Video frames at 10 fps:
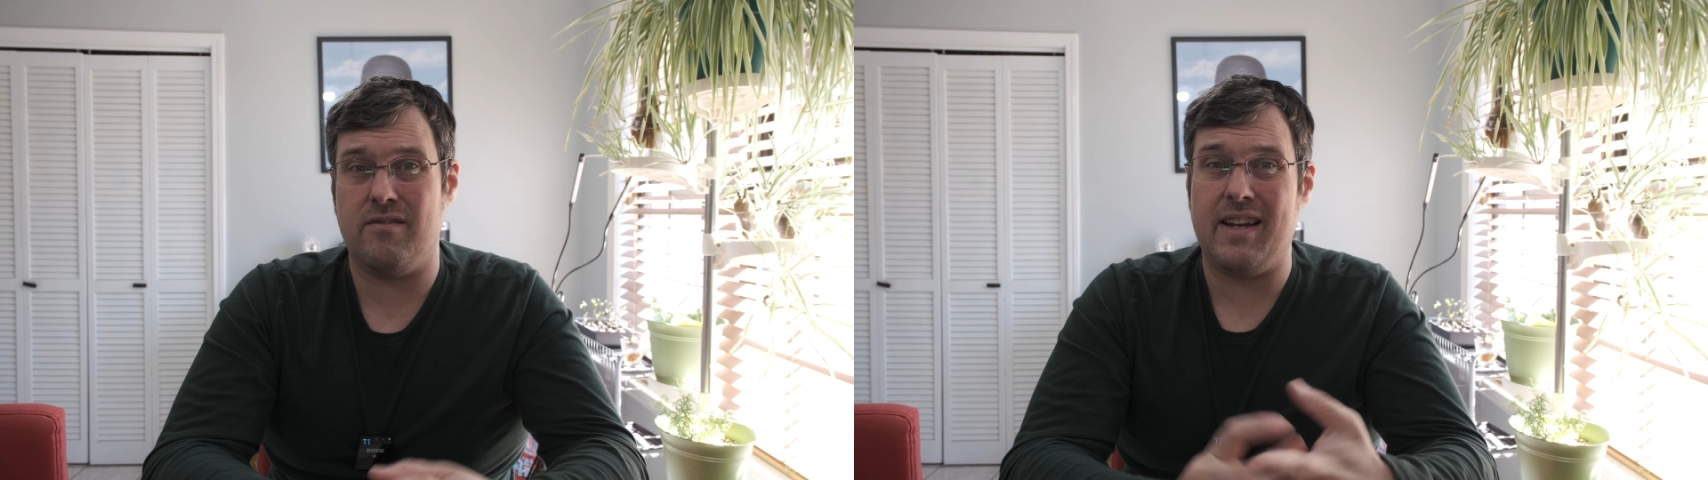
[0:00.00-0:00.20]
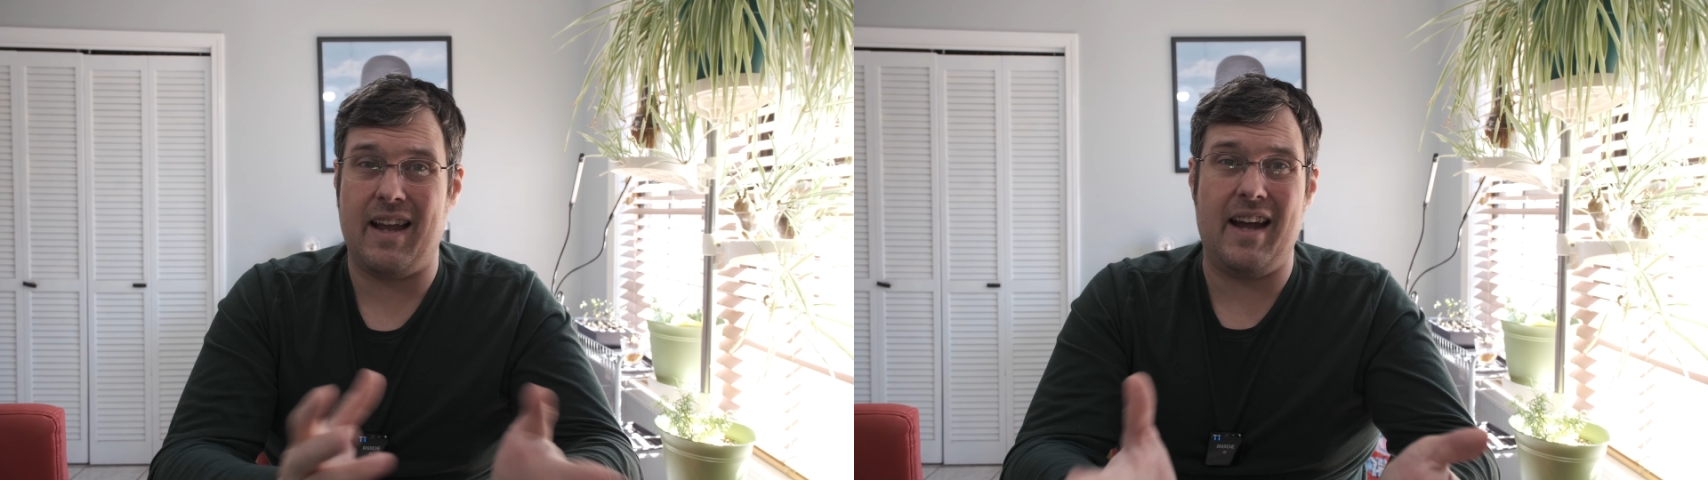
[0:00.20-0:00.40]

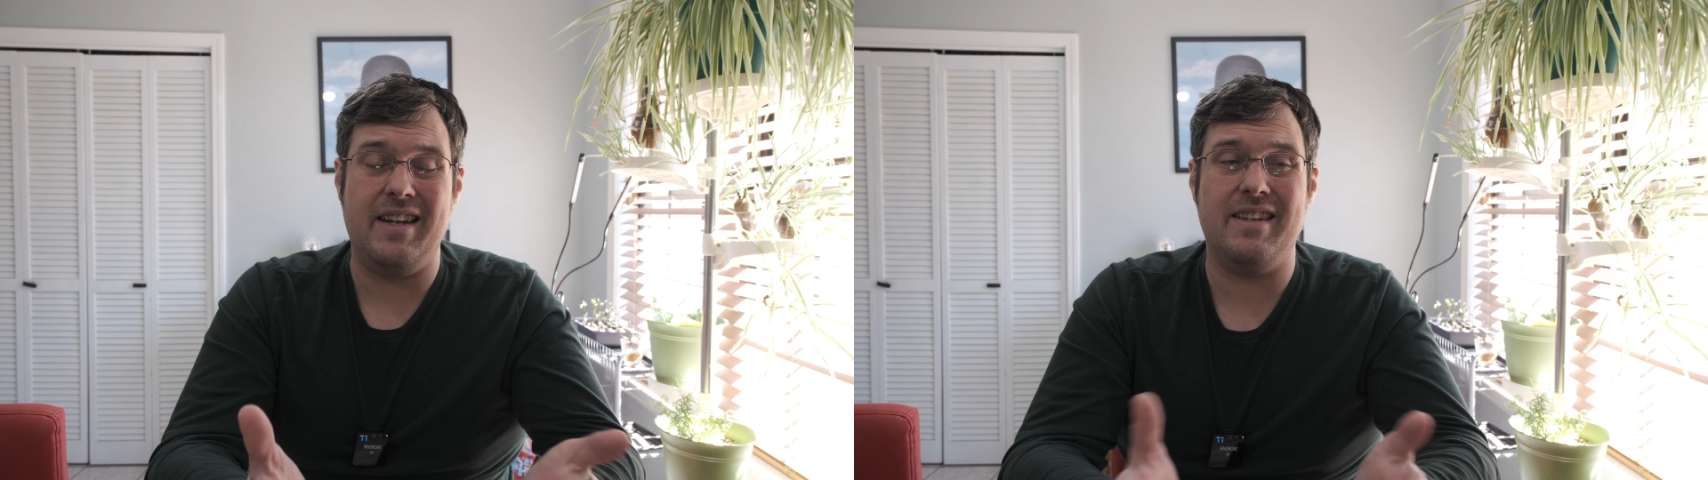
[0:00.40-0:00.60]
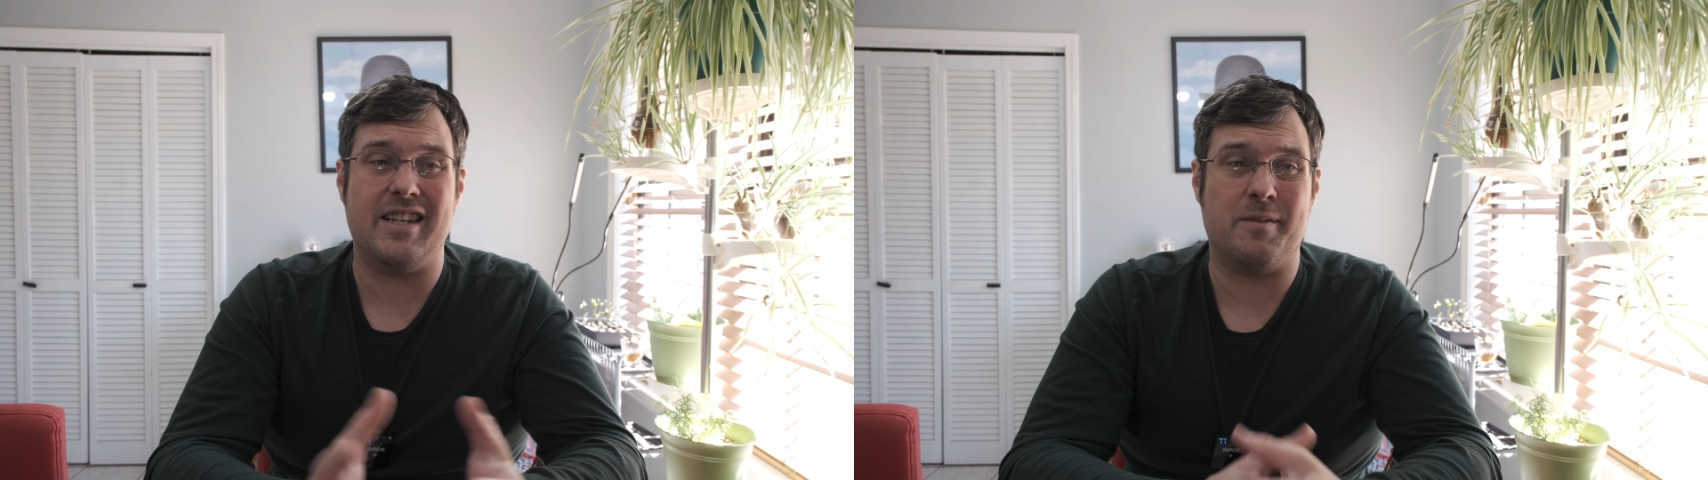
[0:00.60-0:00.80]
I
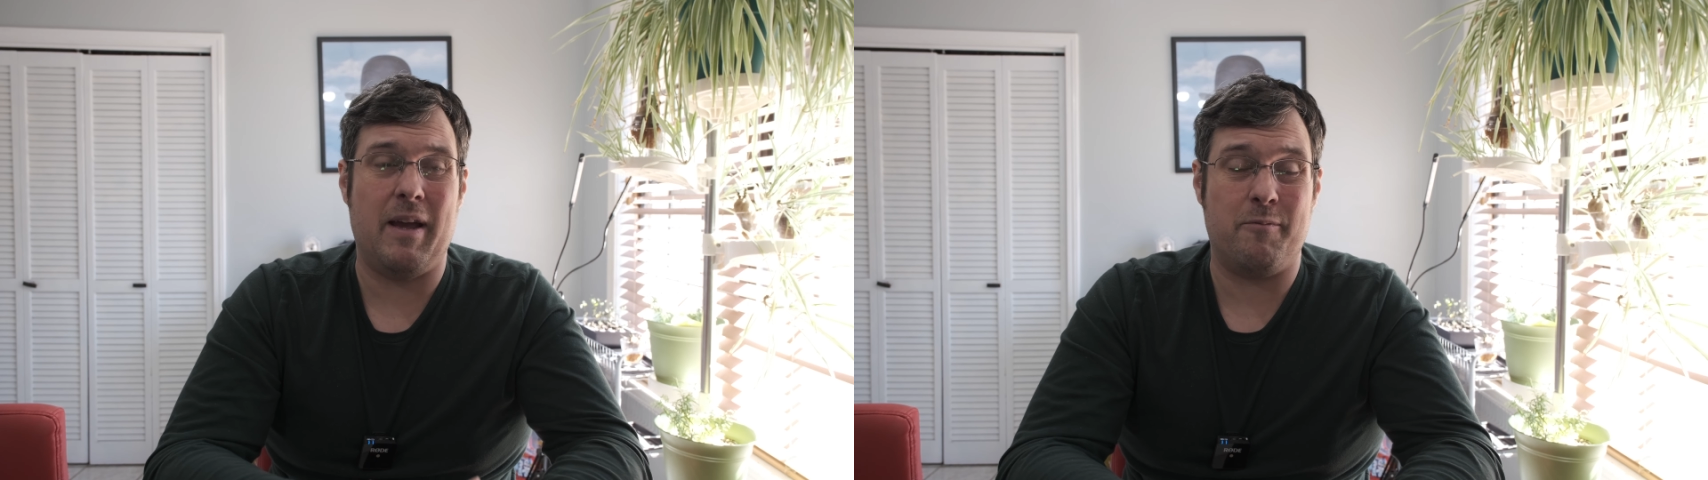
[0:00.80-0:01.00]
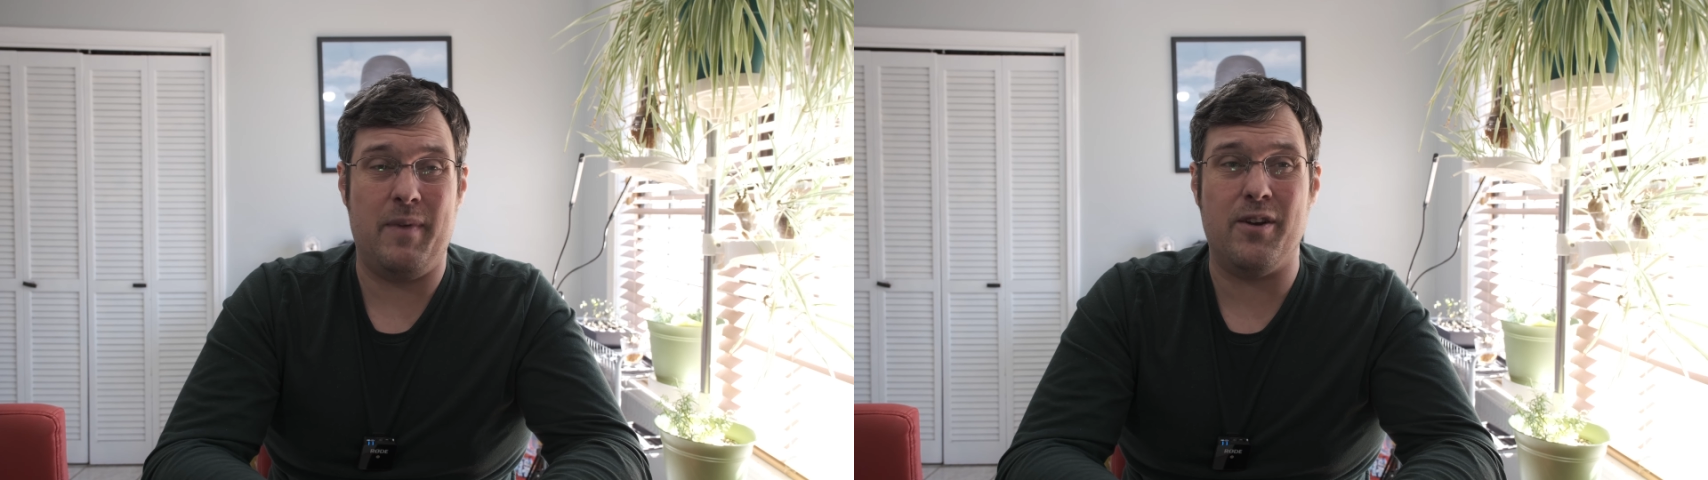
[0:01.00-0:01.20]
didn't
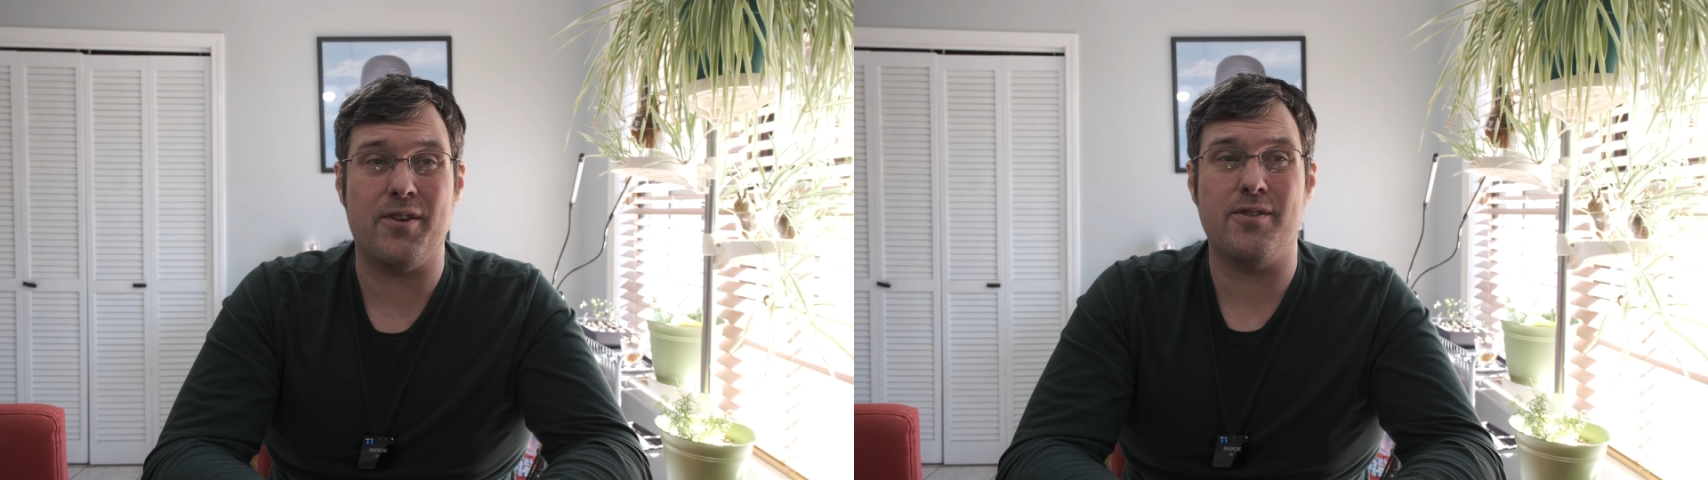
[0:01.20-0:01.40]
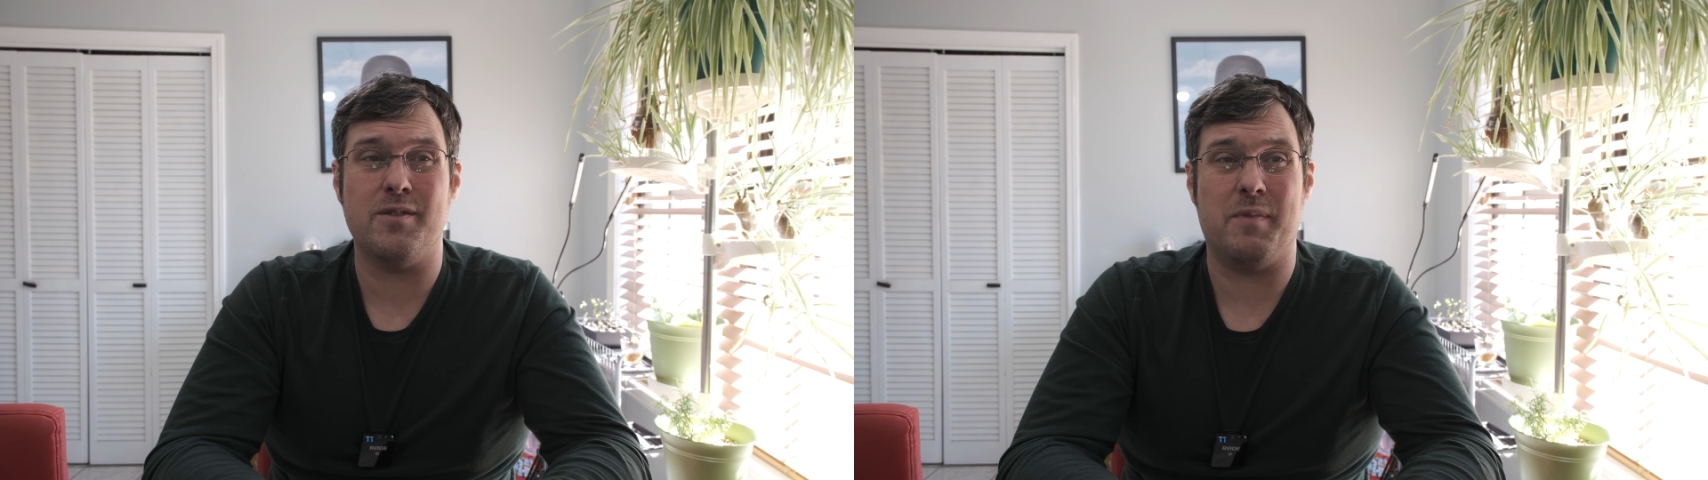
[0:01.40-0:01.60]
expect
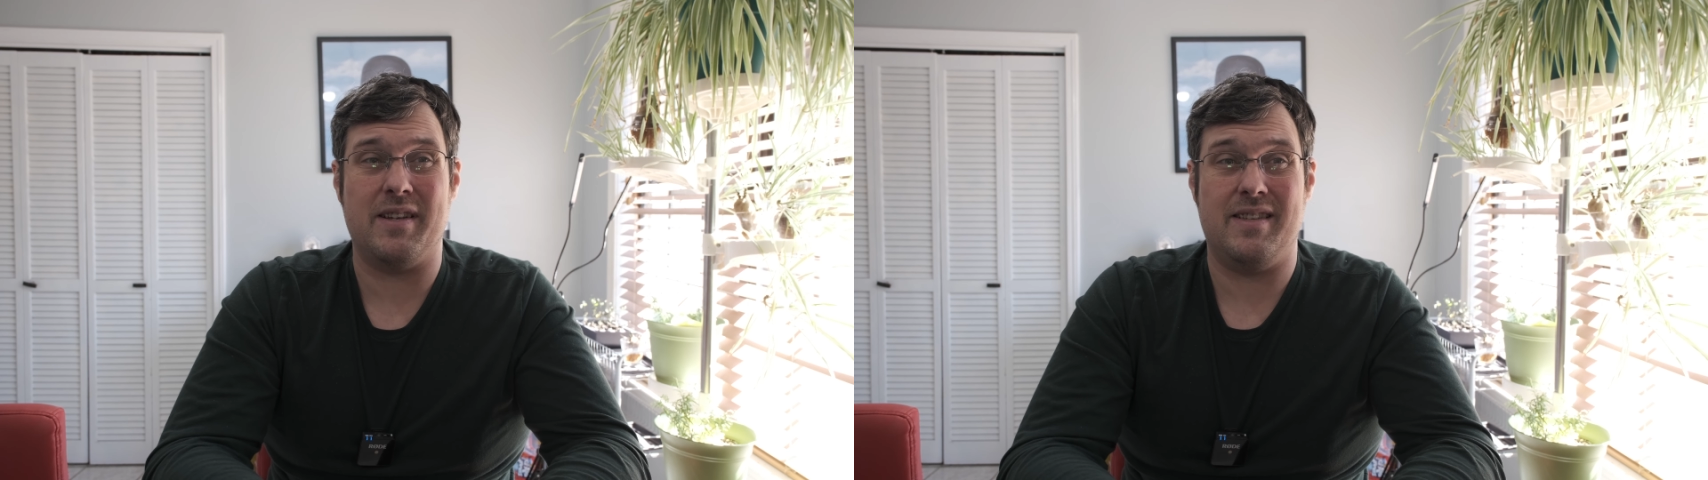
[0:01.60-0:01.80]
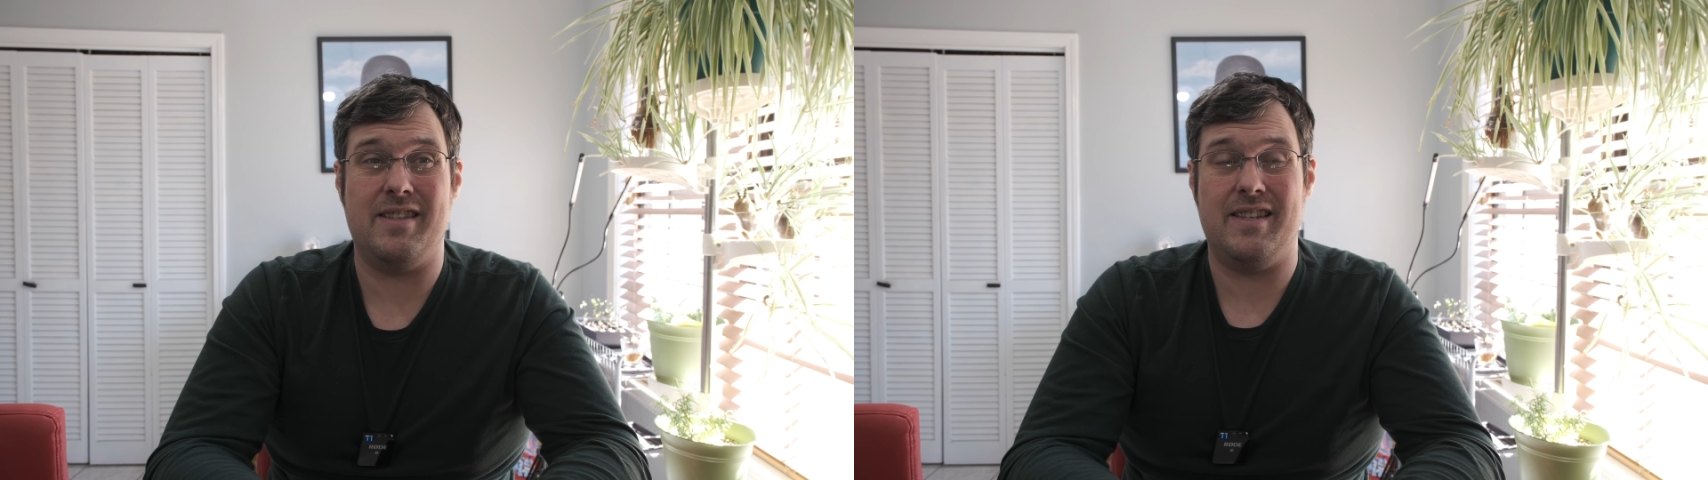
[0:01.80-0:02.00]
miracles
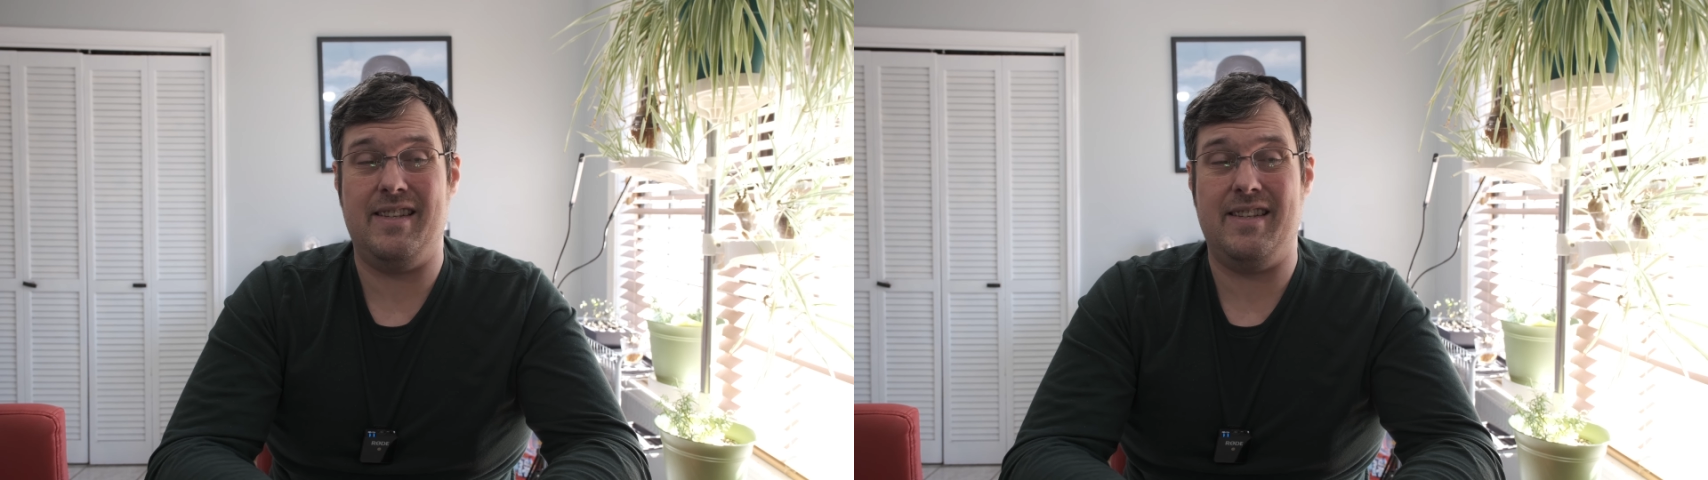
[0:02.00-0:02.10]
because it's a